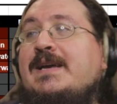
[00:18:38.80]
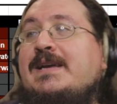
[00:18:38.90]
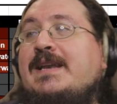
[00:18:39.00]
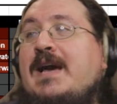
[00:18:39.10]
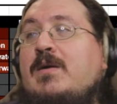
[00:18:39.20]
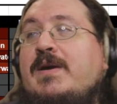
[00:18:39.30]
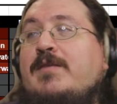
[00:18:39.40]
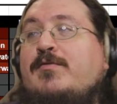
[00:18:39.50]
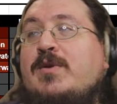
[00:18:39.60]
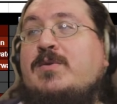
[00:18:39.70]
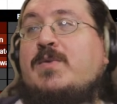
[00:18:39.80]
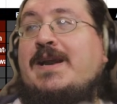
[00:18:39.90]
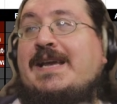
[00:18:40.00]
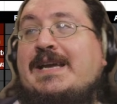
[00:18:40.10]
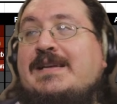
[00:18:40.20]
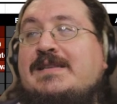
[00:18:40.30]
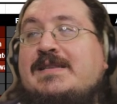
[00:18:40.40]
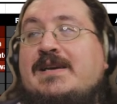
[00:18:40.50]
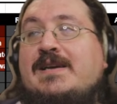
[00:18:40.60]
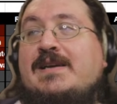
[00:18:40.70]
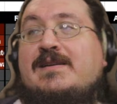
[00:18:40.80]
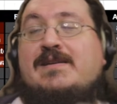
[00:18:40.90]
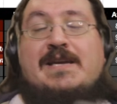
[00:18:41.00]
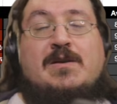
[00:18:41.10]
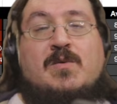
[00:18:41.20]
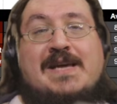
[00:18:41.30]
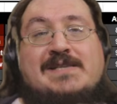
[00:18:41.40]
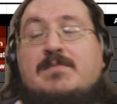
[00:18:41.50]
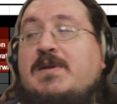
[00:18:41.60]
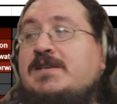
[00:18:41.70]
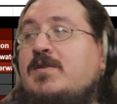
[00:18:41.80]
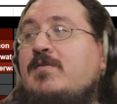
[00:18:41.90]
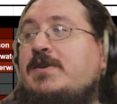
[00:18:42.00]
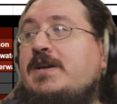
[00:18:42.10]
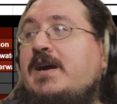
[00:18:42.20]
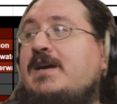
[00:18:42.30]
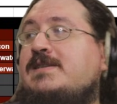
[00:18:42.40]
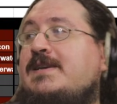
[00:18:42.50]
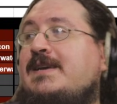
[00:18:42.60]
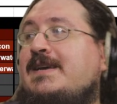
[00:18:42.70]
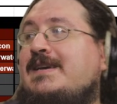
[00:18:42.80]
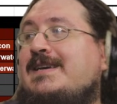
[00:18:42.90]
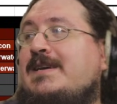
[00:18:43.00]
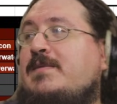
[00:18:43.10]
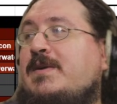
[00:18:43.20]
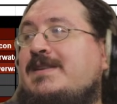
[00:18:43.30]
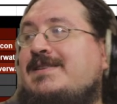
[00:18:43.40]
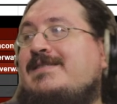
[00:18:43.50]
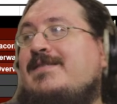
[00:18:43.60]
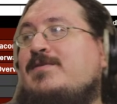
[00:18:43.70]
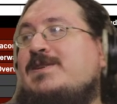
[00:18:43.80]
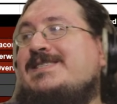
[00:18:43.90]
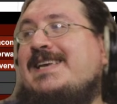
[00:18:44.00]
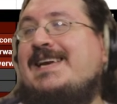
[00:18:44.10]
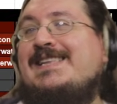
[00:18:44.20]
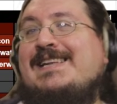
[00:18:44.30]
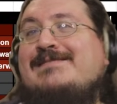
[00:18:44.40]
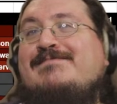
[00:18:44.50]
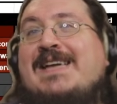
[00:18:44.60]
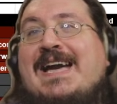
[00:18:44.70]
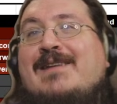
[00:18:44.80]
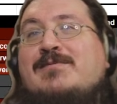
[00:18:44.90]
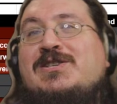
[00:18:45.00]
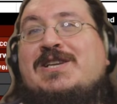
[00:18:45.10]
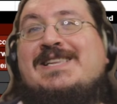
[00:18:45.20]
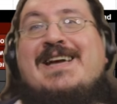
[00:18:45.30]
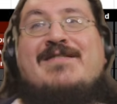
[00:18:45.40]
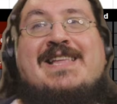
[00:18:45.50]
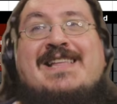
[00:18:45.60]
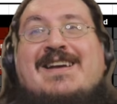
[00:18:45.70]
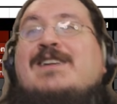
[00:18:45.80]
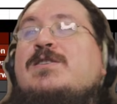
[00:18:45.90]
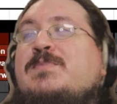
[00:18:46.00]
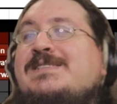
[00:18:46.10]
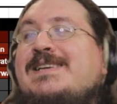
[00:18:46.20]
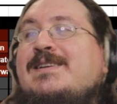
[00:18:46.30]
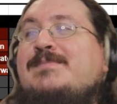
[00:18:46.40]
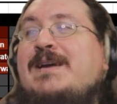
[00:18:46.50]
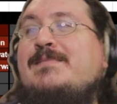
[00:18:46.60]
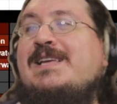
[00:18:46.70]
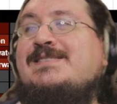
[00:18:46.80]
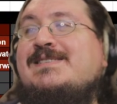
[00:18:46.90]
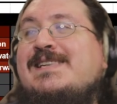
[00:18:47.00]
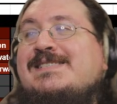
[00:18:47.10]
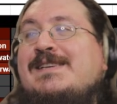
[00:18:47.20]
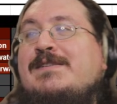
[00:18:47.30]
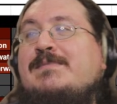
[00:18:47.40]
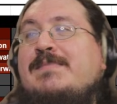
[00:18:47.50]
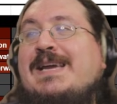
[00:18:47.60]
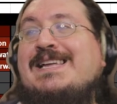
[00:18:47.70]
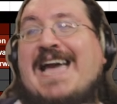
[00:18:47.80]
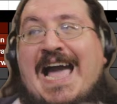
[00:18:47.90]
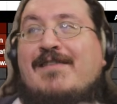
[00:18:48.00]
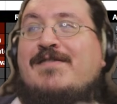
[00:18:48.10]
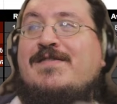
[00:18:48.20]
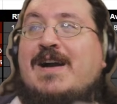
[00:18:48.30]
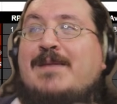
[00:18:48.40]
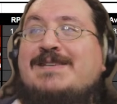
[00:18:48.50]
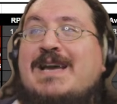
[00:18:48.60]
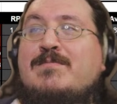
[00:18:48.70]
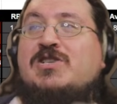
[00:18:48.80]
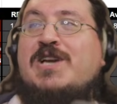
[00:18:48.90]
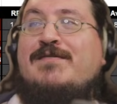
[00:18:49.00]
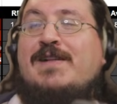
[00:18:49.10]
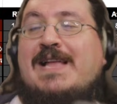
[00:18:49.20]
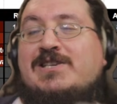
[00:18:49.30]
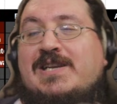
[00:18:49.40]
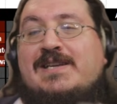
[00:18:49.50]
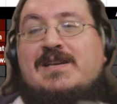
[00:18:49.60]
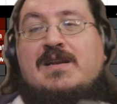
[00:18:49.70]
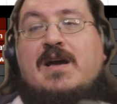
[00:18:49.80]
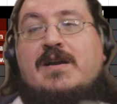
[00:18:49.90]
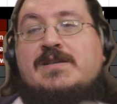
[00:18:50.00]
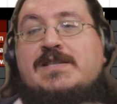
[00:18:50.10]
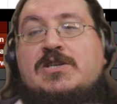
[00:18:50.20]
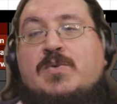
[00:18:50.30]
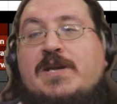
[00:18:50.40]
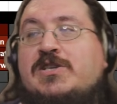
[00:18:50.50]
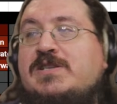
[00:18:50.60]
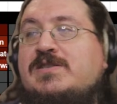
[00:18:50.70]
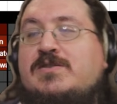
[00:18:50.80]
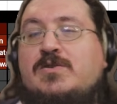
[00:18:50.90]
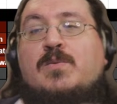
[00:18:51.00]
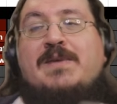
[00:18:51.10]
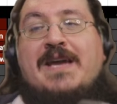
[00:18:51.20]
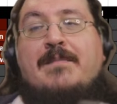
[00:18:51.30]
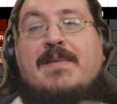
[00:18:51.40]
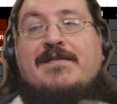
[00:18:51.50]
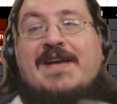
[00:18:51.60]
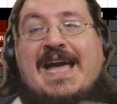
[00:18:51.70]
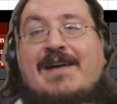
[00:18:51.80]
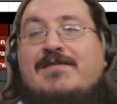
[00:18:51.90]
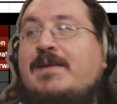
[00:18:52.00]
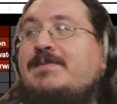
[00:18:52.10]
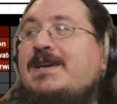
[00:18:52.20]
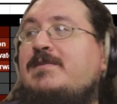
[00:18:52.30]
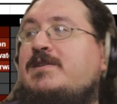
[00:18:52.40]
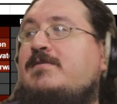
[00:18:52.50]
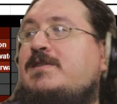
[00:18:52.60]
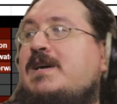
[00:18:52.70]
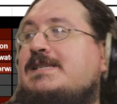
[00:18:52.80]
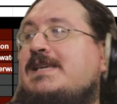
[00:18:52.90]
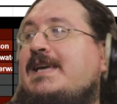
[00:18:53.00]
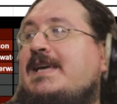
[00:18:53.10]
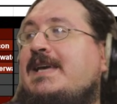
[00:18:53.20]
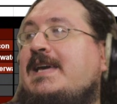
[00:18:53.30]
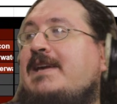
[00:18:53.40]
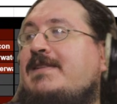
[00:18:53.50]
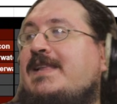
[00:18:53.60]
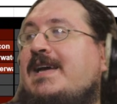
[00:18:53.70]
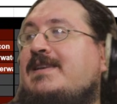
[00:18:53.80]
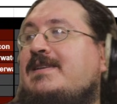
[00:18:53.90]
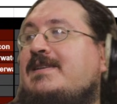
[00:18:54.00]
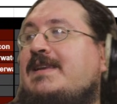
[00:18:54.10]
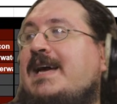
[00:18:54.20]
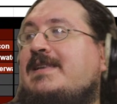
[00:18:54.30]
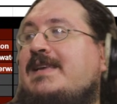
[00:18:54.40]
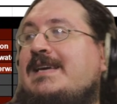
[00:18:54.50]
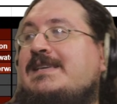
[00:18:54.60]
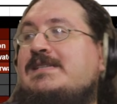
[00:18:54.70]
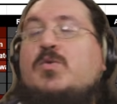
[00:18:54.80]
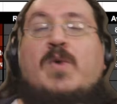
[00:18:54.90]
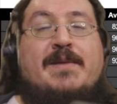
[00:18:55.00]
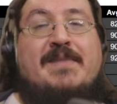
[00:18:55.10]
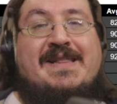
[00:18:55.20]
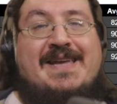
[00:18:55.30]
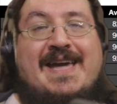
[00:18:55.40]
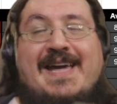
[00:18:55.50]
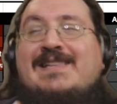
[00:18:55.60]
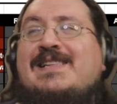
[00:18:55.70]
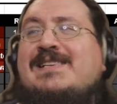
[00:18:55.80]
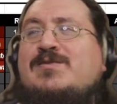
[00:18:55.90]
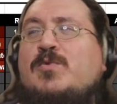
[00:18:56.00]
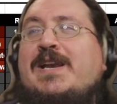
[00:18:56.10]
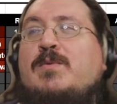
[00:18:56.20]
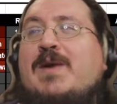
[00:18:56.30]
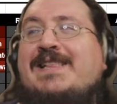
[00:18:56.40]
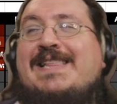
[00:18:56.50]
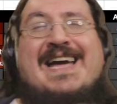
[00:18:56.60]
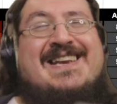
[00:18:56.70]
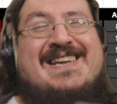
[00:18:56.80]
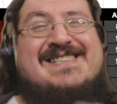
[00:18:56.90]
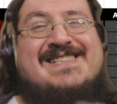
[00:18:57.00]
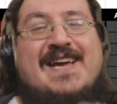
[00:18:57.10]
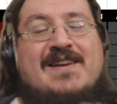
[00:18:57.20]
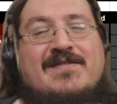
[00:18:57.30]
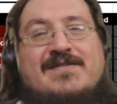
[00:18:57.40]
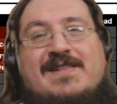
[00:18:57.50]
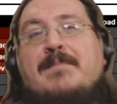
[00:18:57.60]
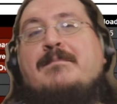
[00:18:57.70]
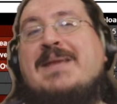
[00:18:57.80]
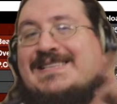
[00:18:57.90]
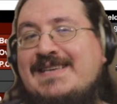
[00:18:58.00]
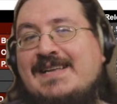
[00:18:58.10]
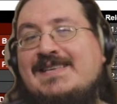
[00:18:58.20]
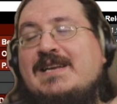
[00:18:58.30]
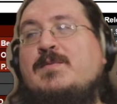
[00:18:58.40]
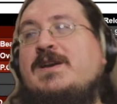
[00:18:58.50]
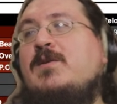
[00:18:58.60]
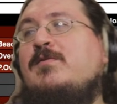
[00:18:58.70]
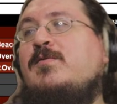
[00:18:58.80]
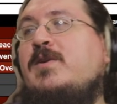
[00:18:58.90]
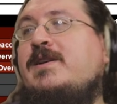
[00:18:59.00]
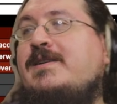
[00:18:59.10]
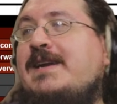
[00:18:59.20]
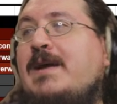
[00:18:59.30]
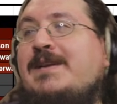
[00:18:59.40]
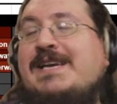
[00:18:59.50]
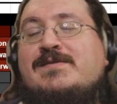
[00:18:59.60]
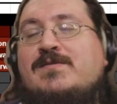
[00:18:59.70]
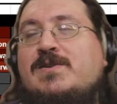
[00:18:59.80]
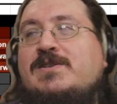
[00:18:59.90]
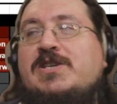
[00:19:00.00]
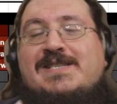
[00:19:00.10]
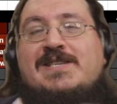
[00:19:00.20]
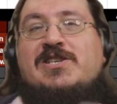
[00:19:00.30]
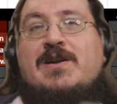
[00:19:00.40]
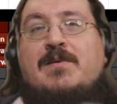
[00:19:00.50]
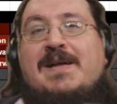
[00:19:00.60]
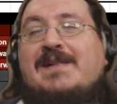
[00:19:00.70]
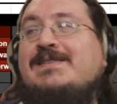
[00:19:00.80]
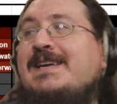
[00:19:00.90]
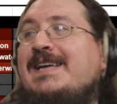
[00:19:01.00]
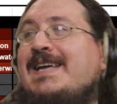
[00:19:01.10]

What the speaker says: Now, if we're running the equalizer plus Overdogs, we could, of course, say that, yeah, we shouldn't have it at 100% uptime. Let's even make it half uptime, which I feel actually in a lot of situations, you'll be above half uptime on the Overdogs. Even then, that is quite a bit ahead, and that's really why that is kind of the meta that we go for nowadays for just the general build.